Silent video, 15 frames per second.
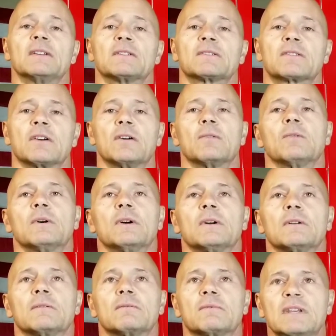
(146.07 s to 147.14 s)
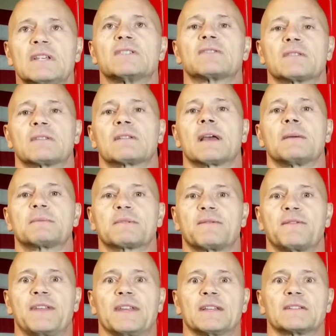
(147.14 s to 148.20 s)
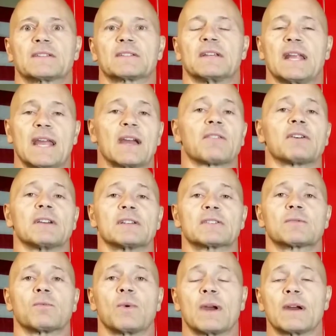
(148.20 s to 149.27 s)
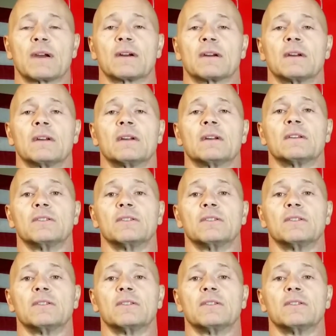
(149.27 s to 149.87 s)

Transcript: So these are the types of things and areas where